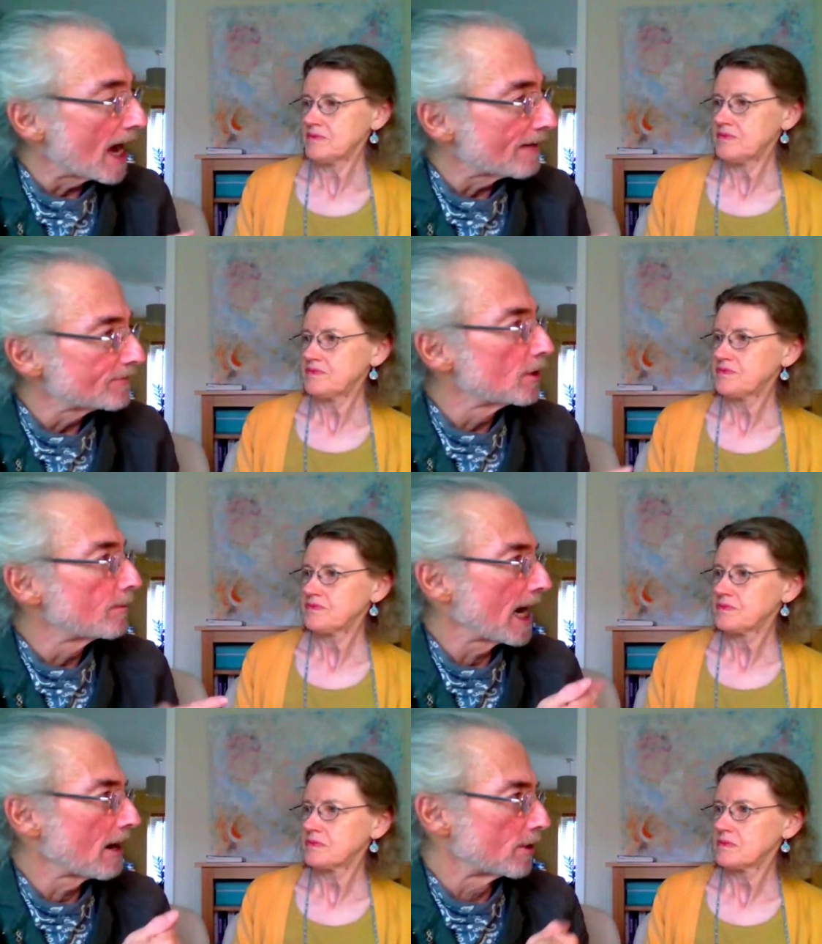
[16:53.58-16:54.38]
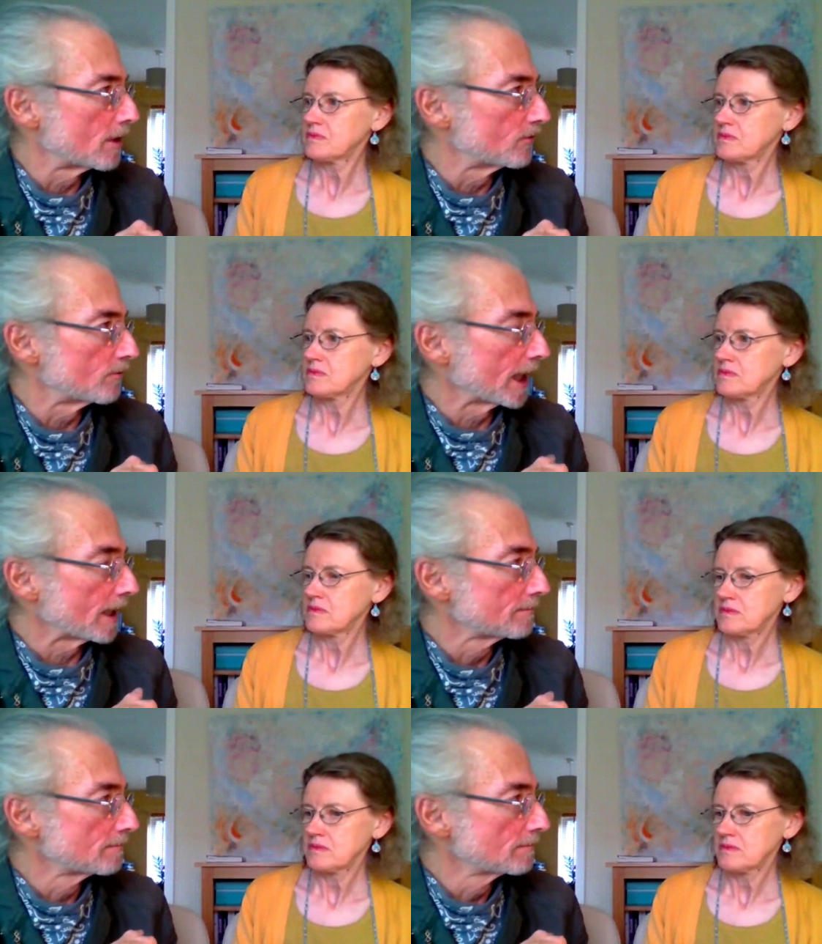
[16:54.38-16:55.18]
Speaker 1: you have no power over
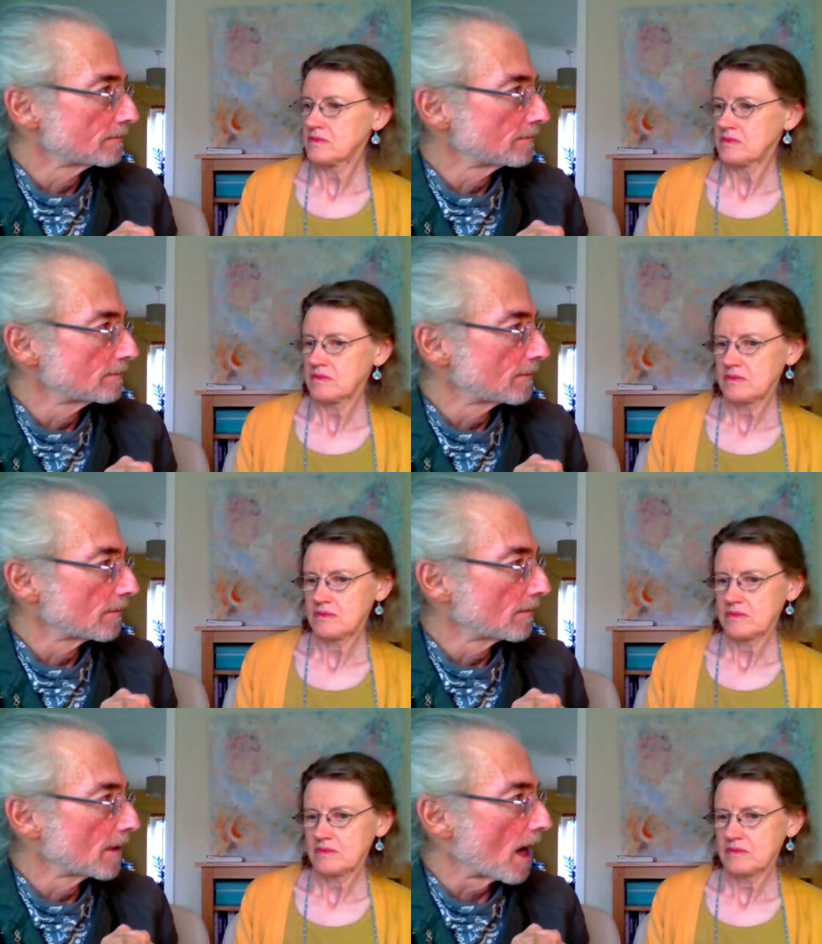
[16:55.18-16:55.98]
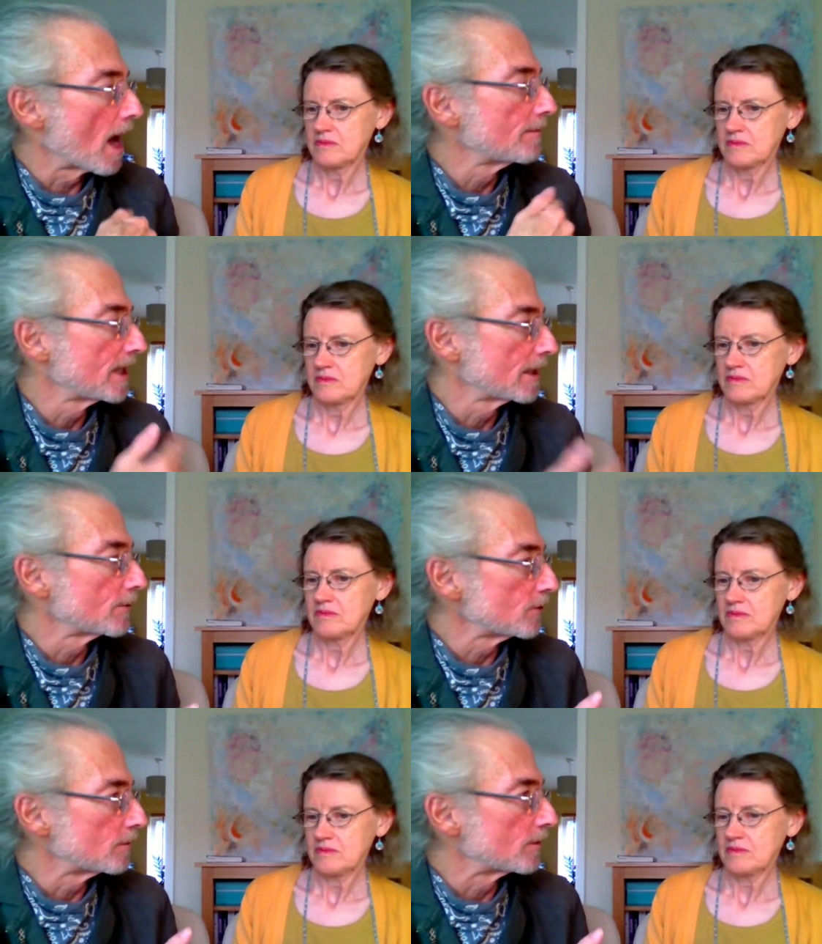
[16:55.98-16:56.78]
me. I am here
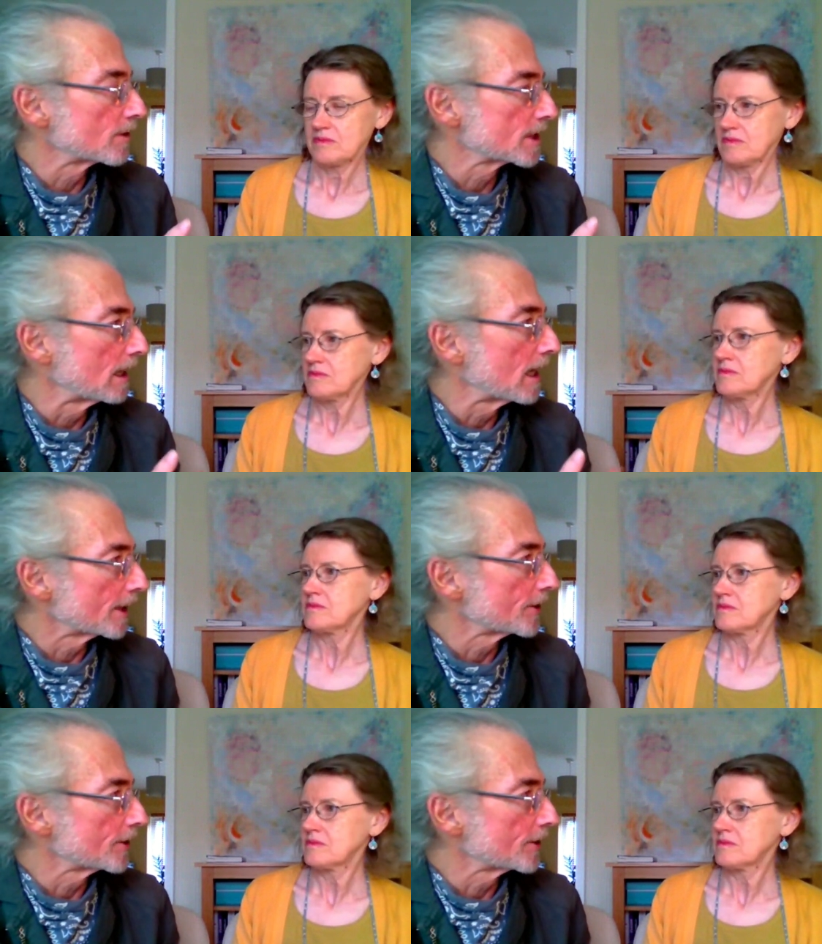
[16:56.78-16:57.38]
with you because mm. I